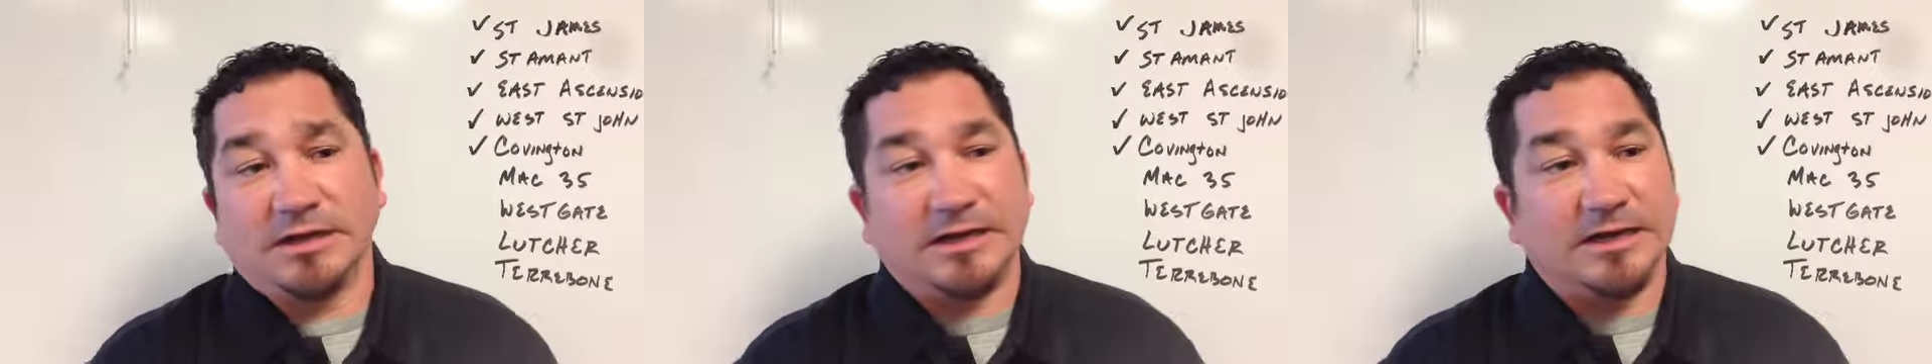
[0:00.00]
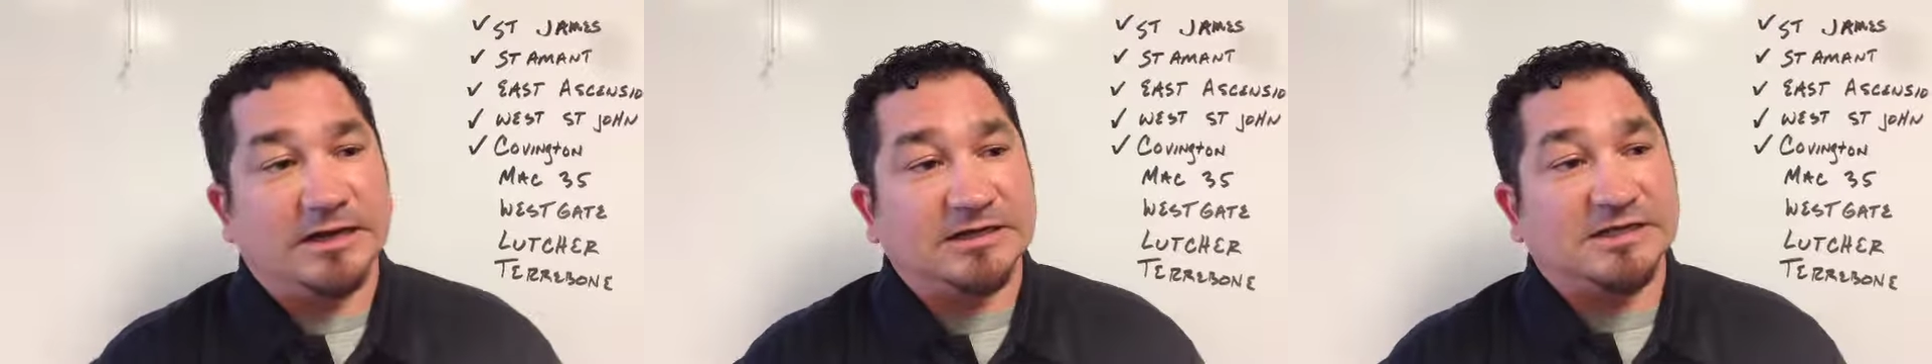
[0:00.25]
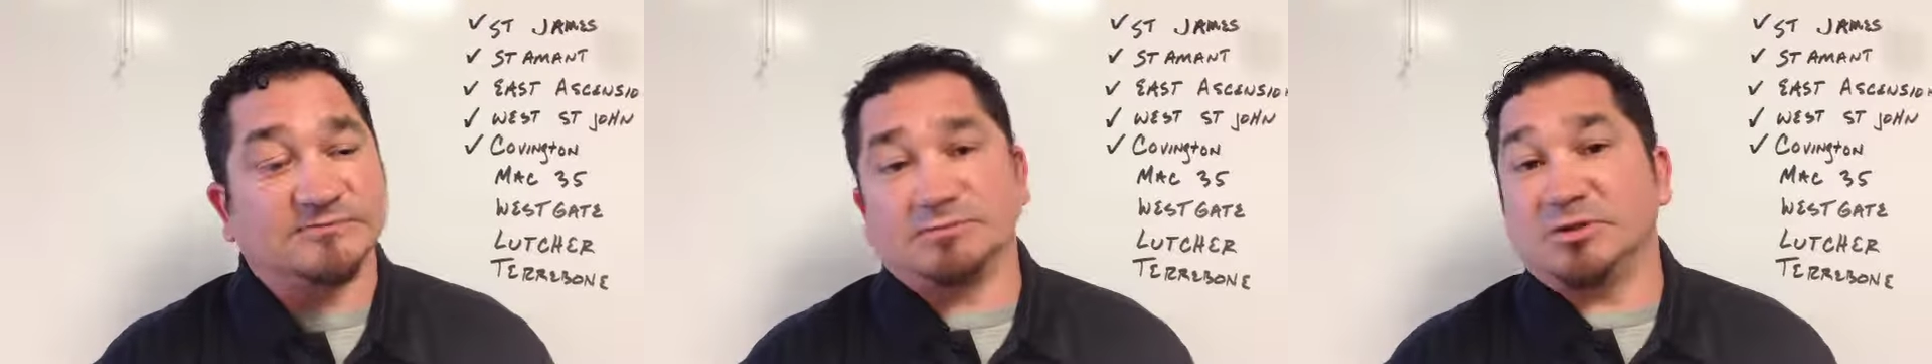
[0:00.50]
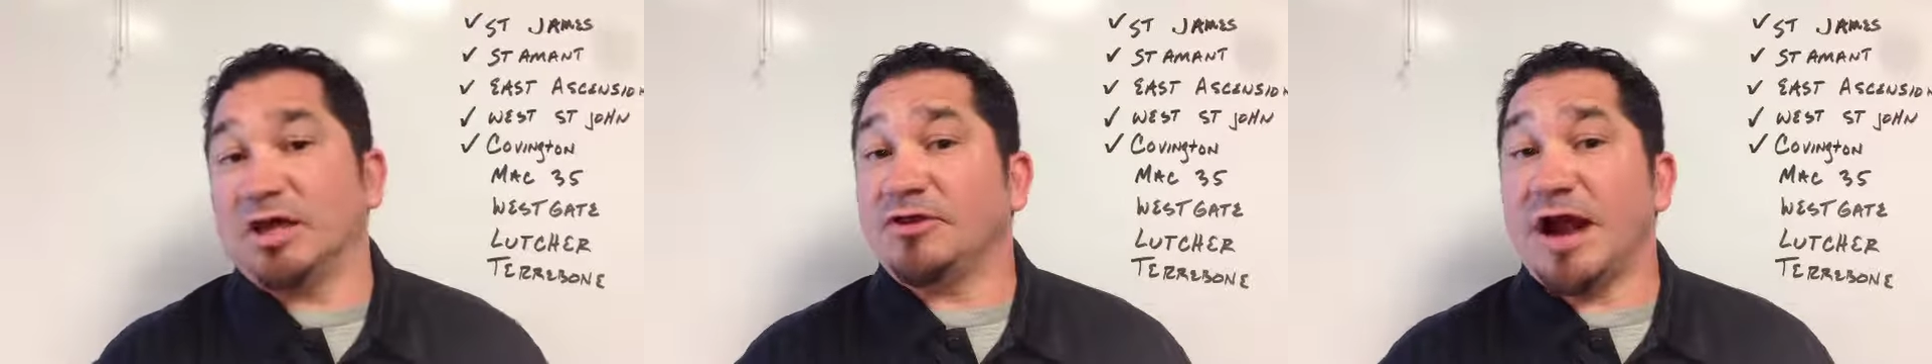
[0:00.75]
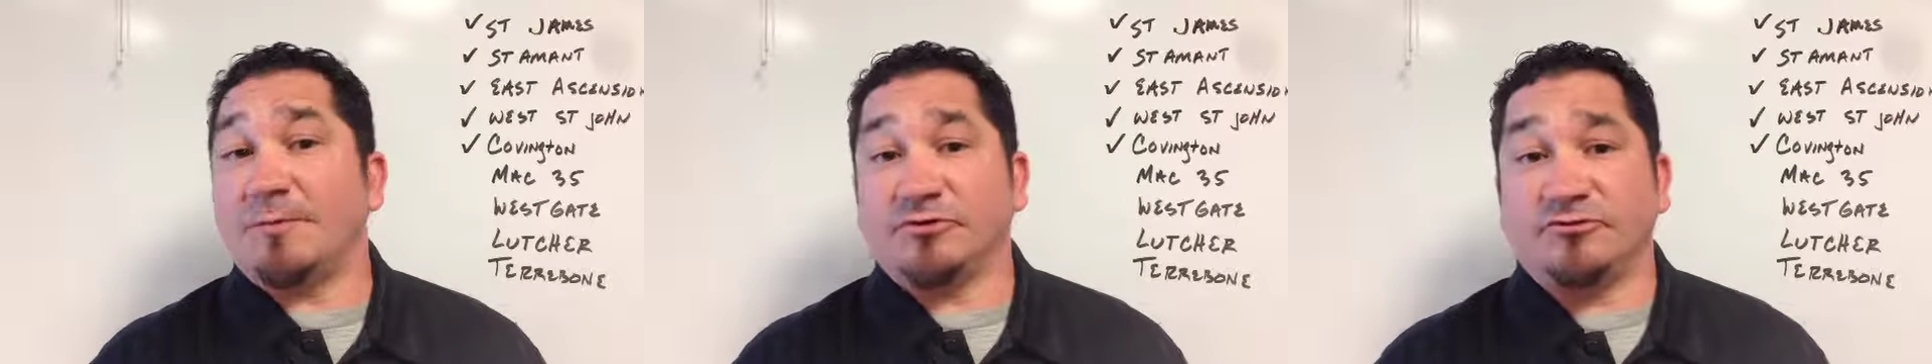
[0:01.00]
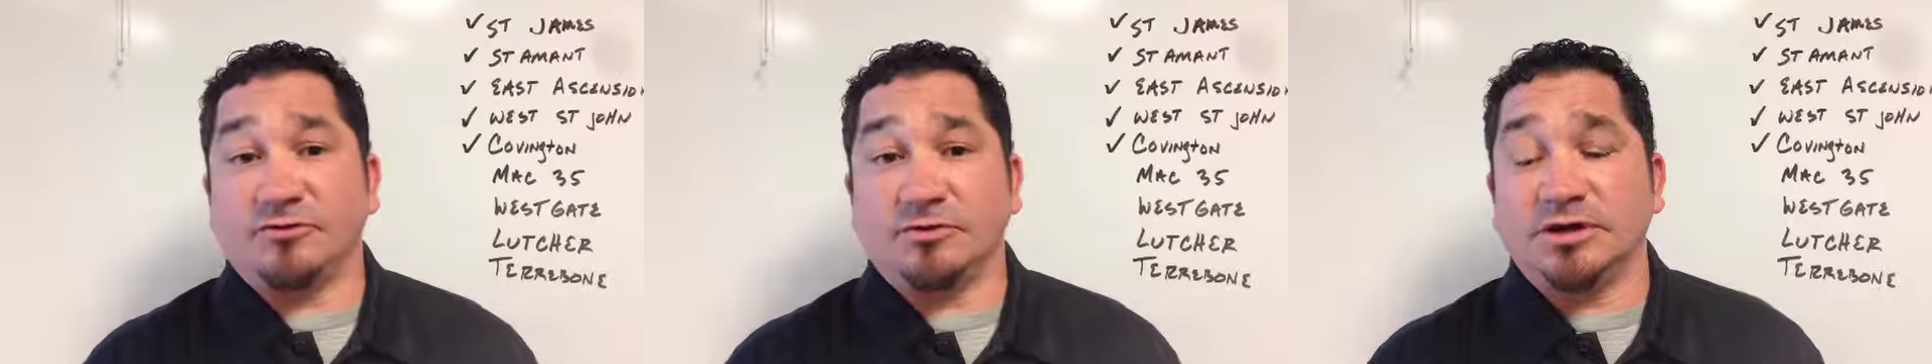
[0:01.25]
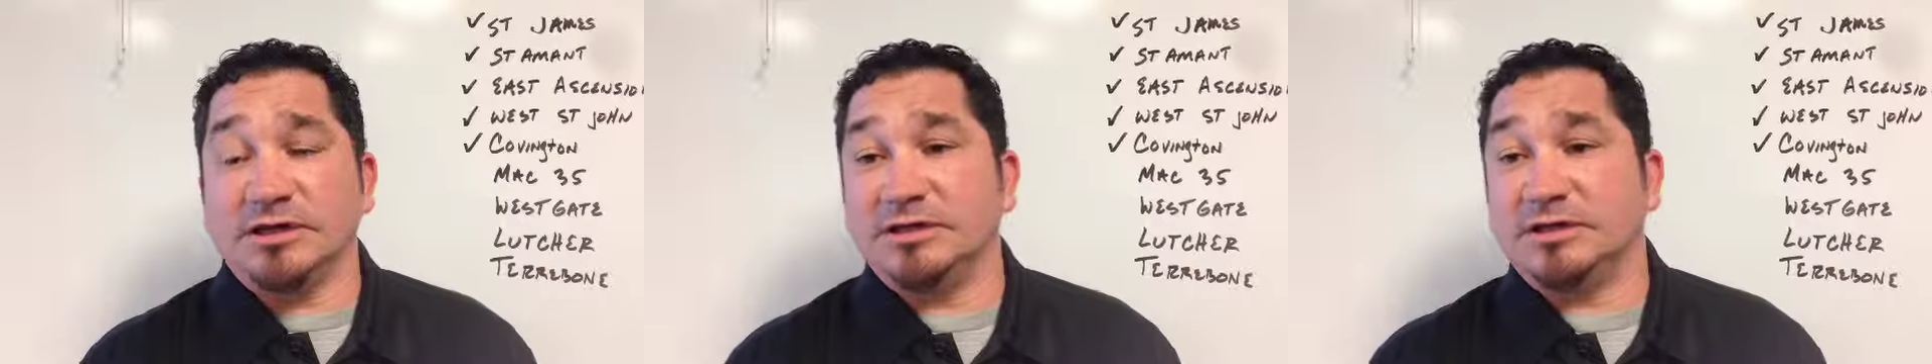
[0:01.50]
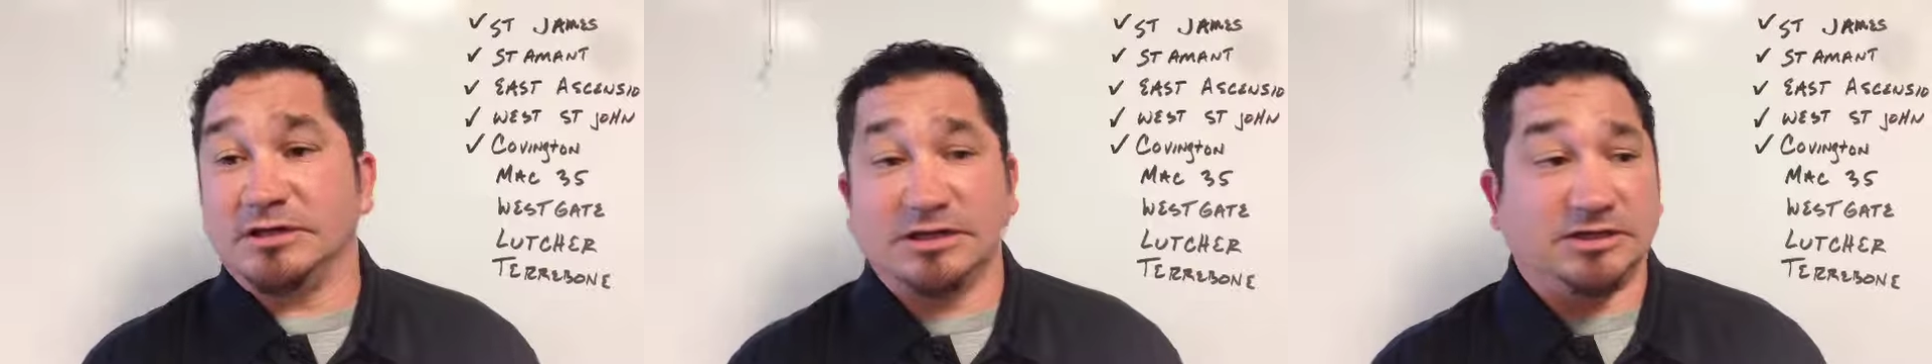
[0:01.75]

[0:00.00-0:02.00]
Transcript: Uh, gives them another opportunity in,